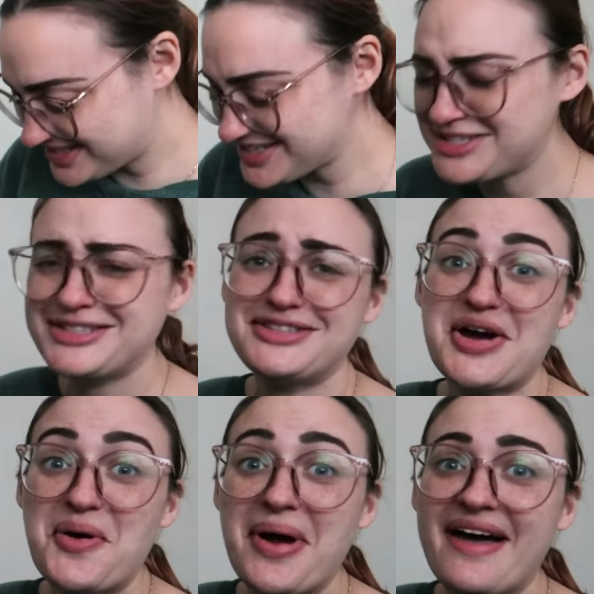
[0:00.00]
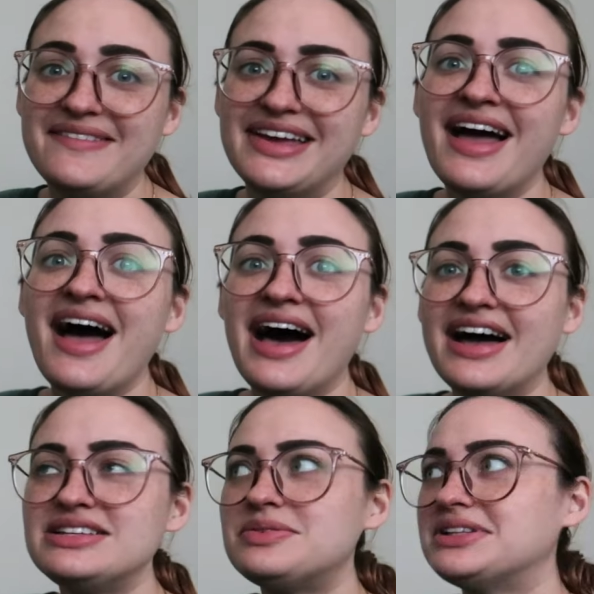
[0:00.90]
this is so heavy.
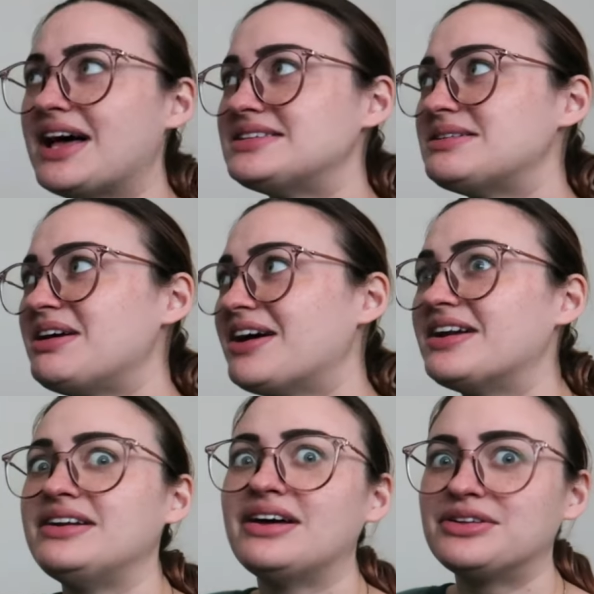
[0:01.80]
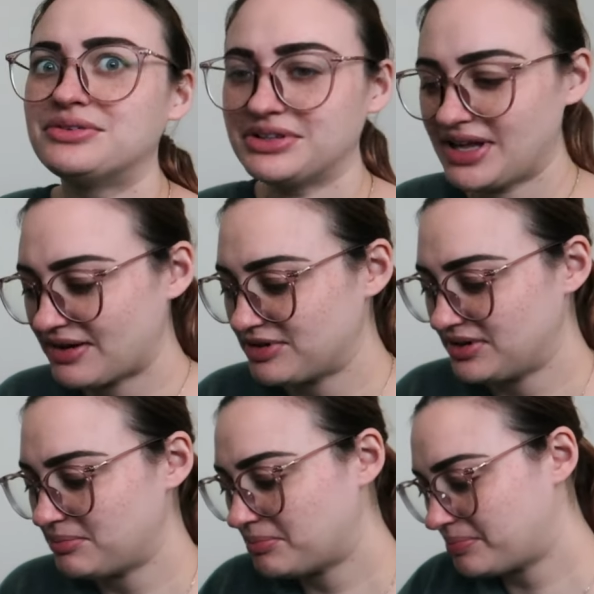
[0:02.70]
I swear last time I got another really
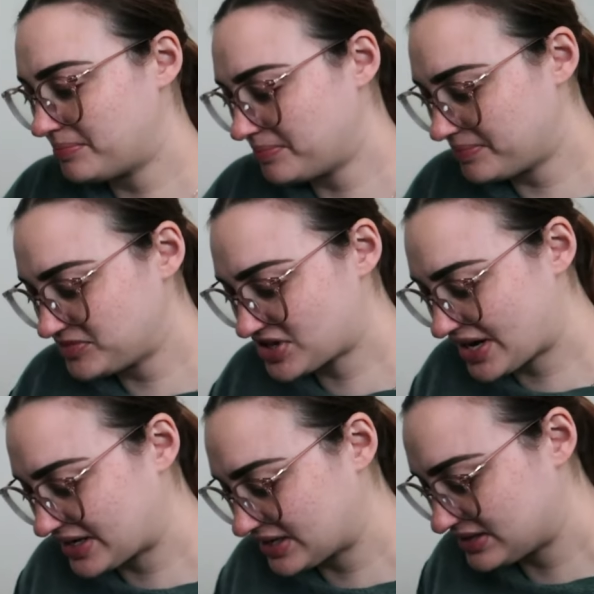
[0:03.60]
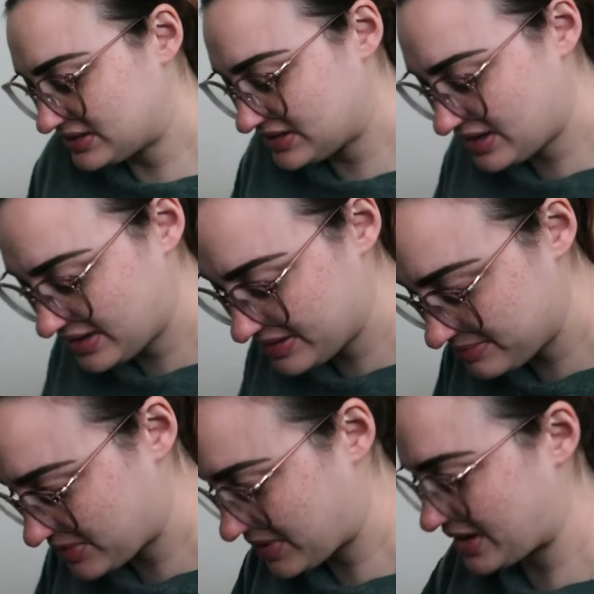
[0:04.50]
heavy jacket.
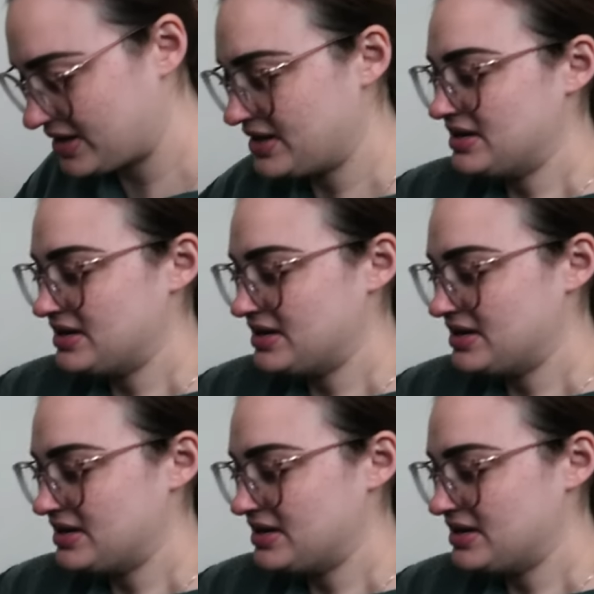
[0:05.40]
Um, okay,